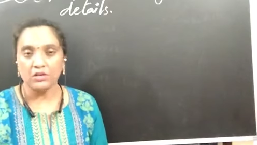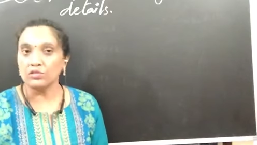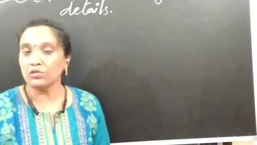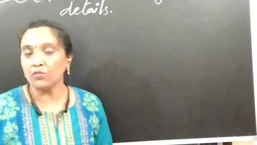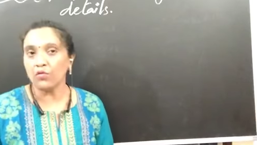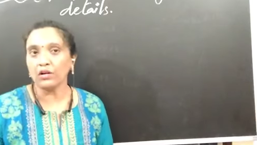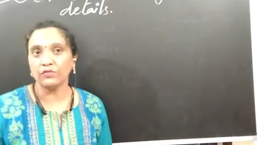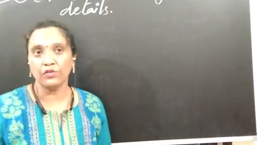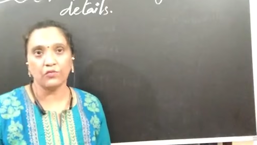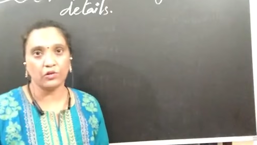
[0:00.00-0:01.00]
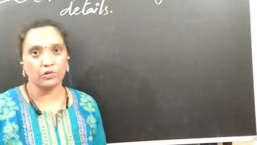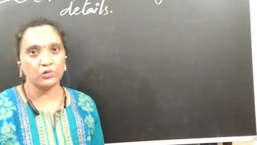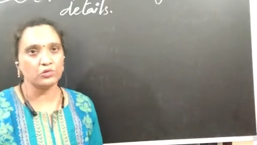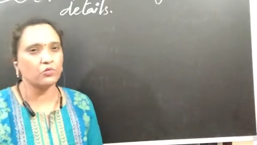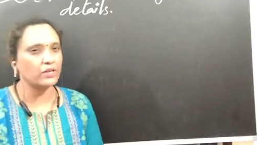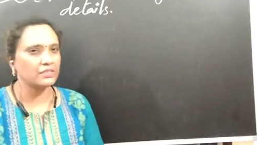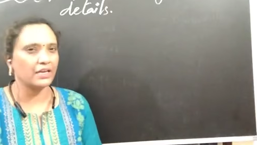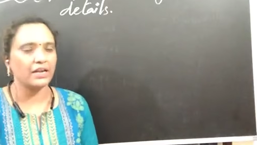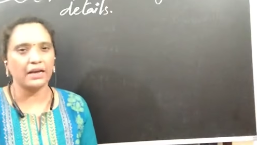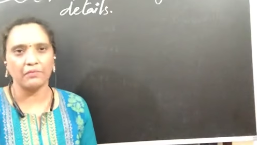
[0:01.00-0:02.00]
So what we want to do? So once
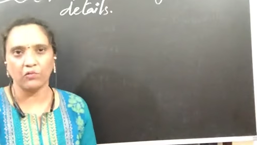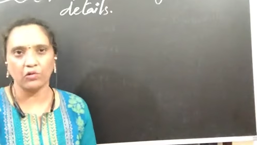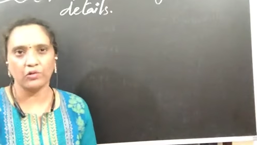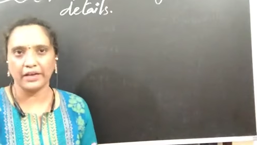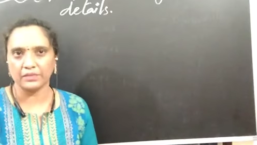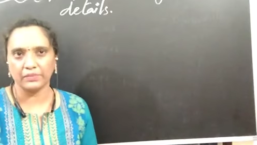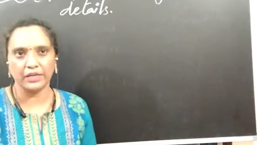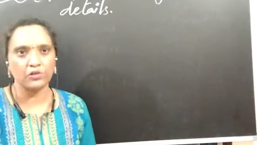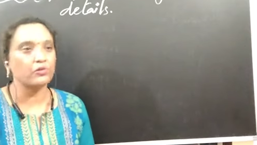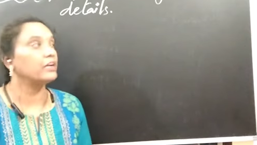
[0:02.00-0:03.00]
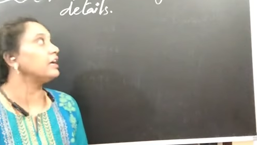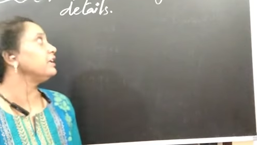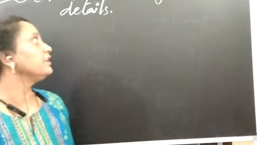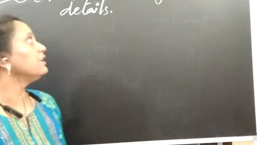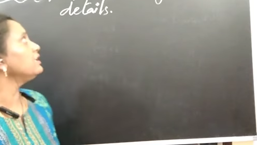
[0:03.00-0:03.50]
again I want to explain you regarding